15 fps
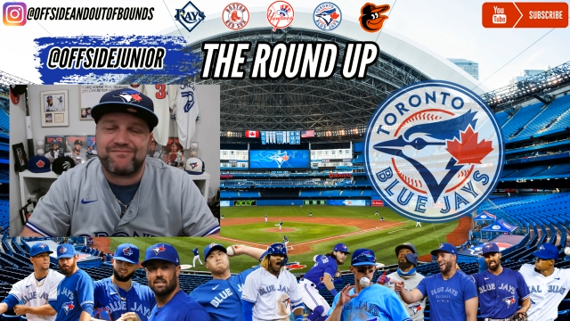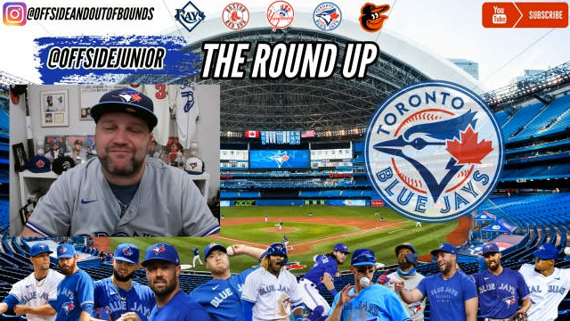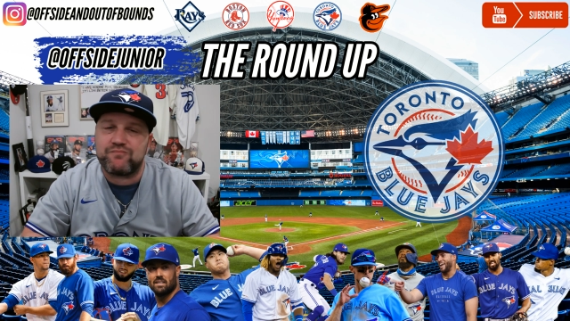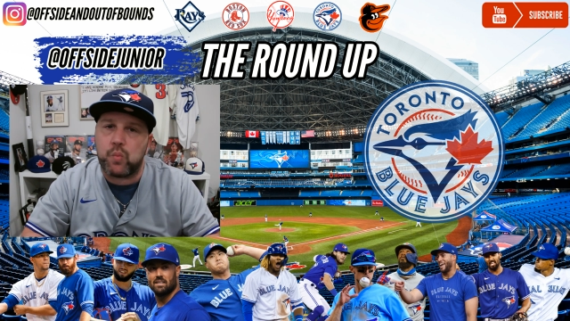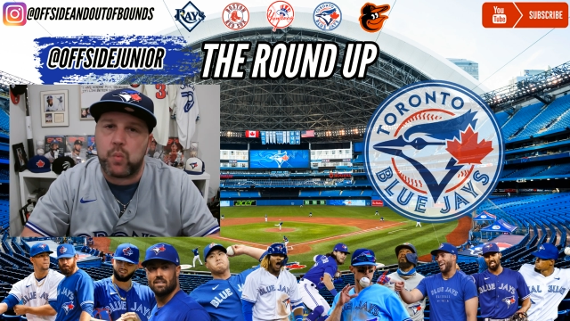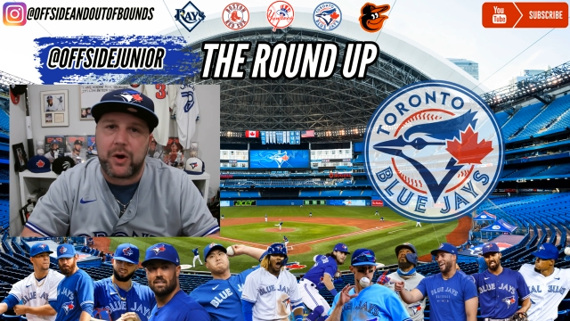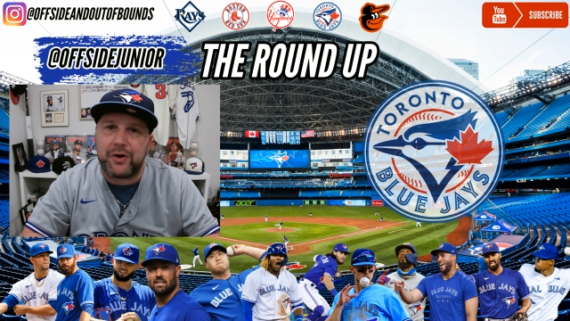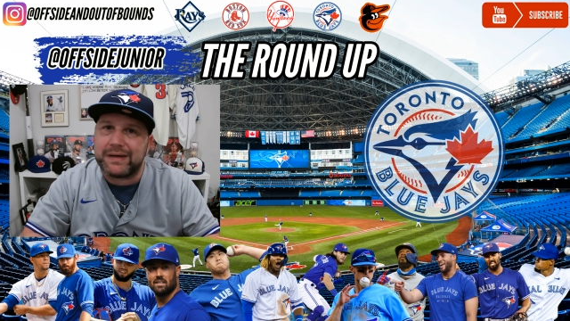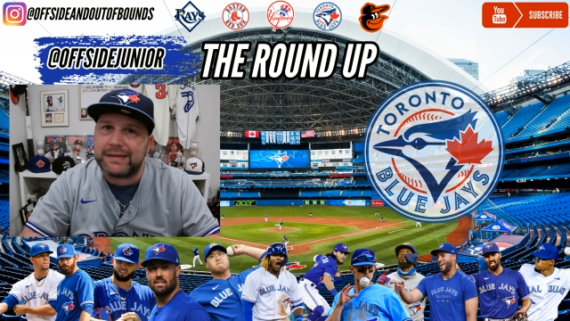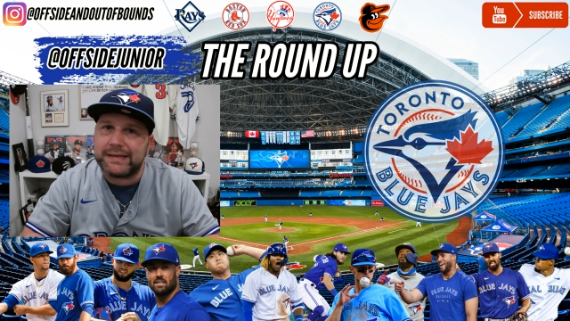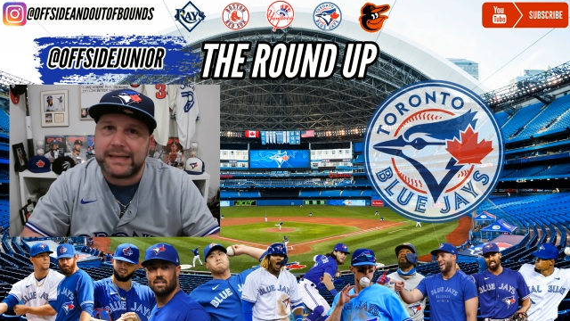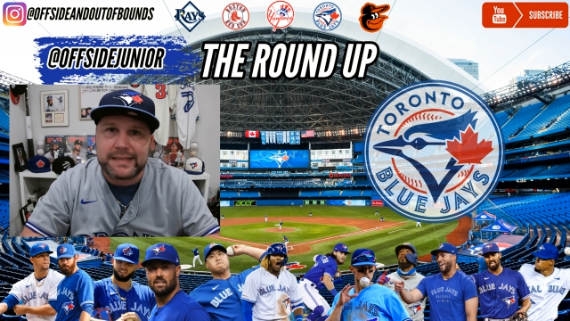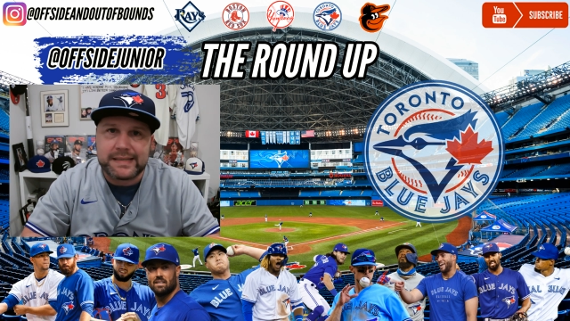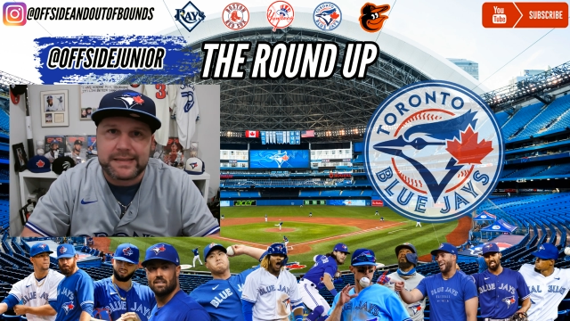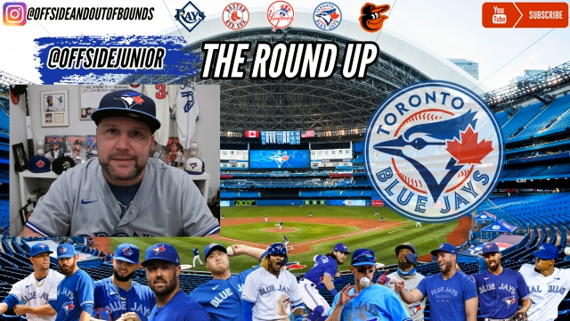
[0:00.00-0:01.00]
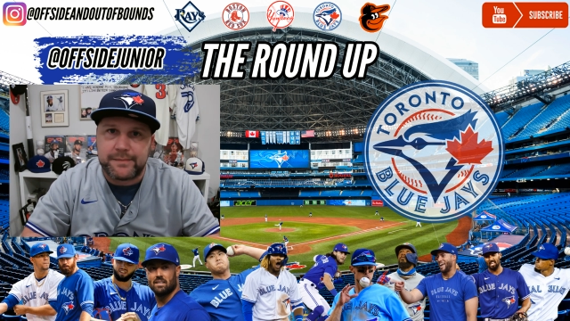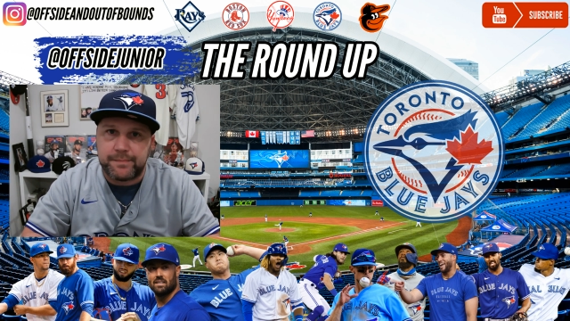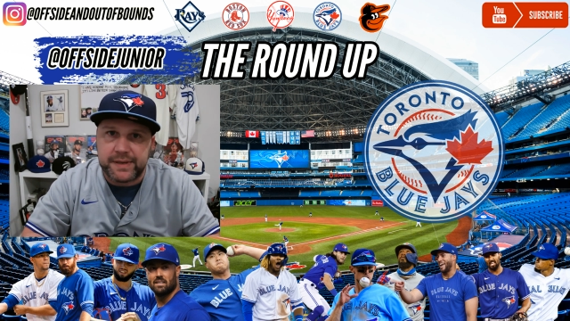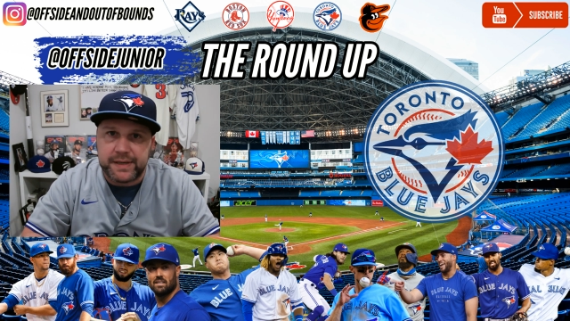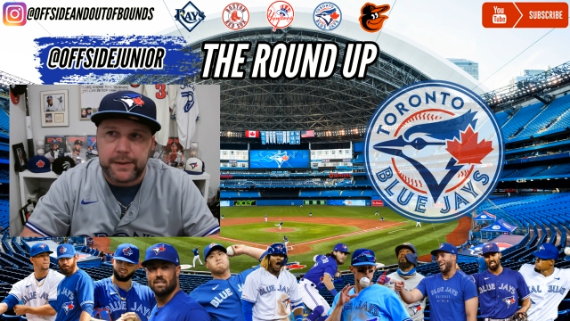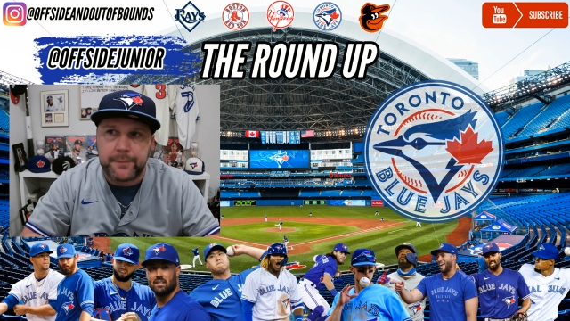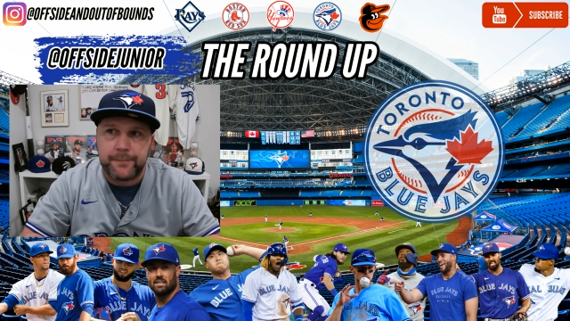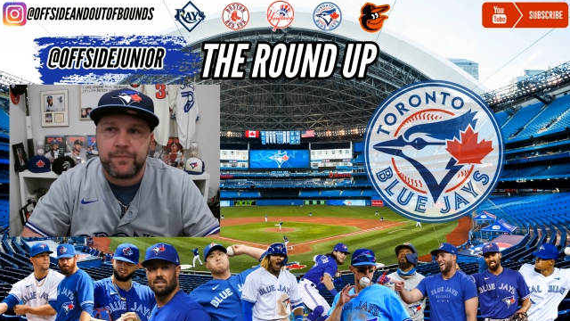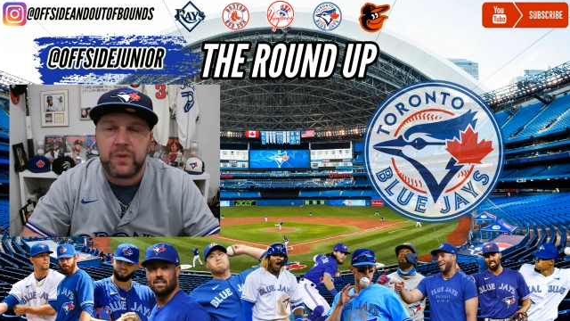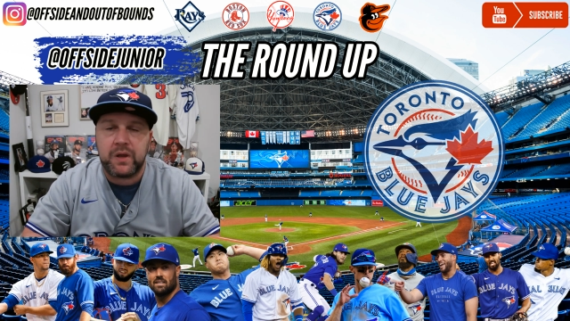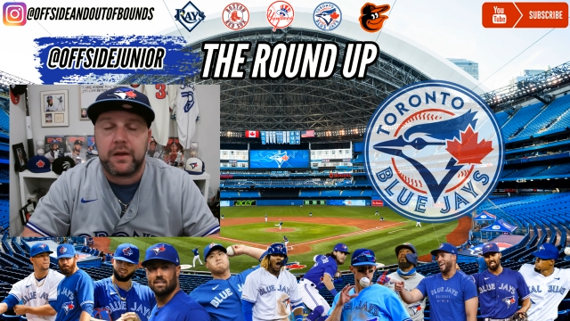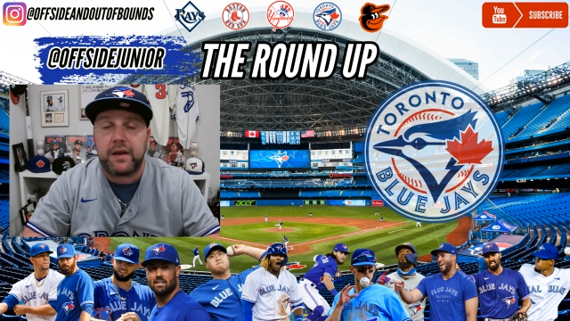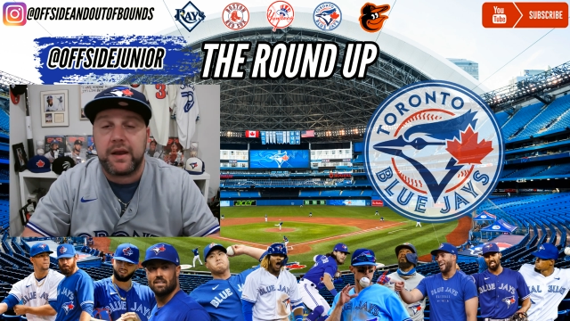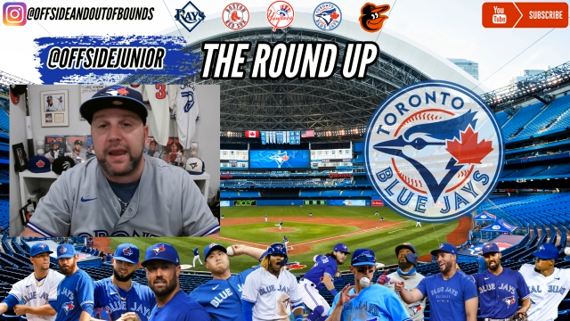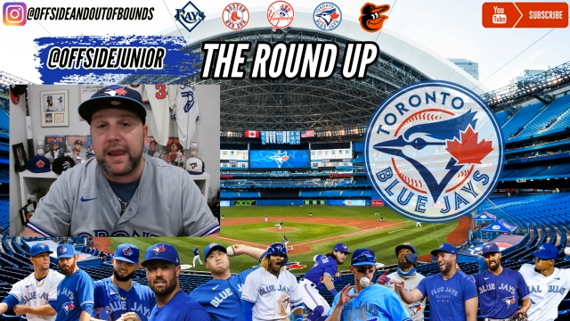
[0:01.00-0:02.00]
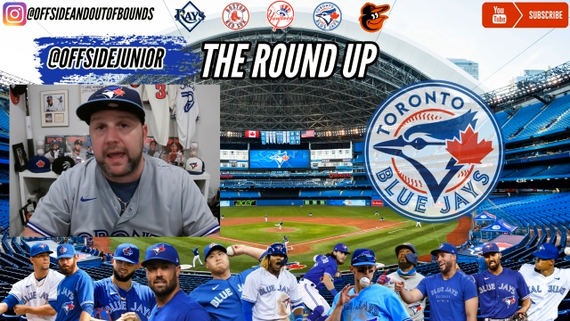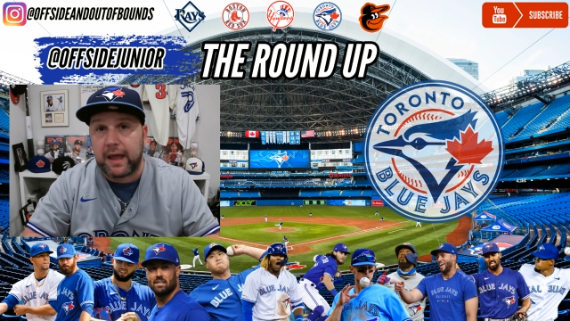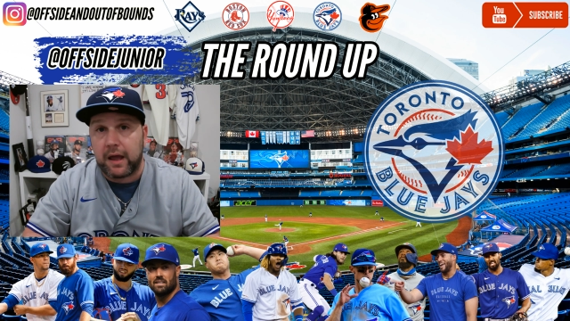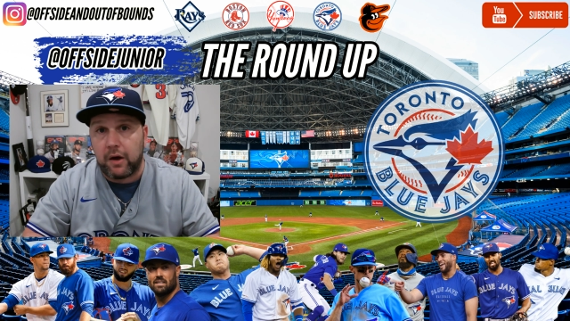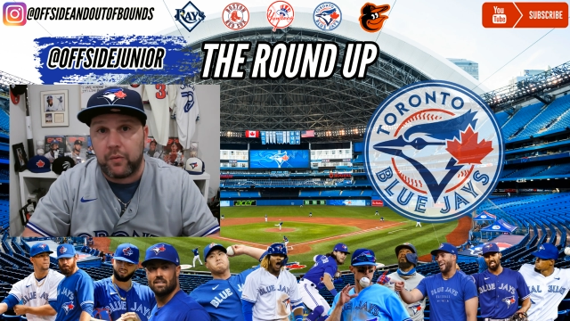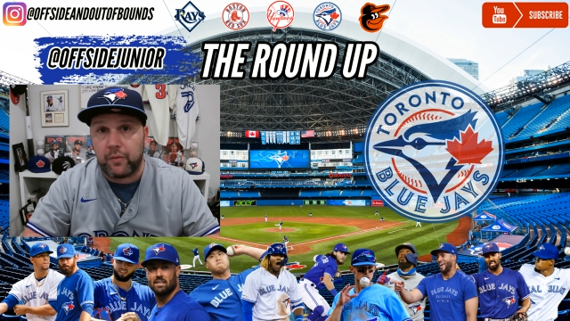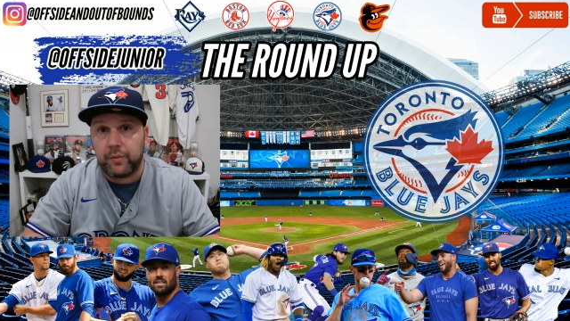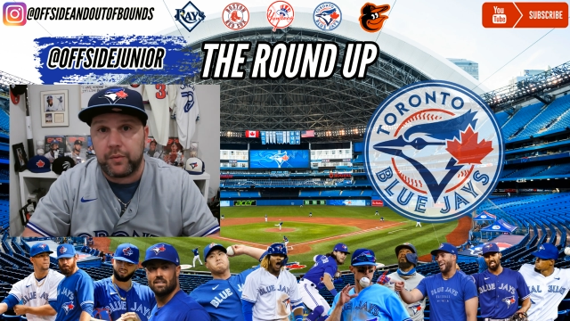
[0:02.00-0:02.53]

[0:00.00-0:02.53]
where it needs to be. Now,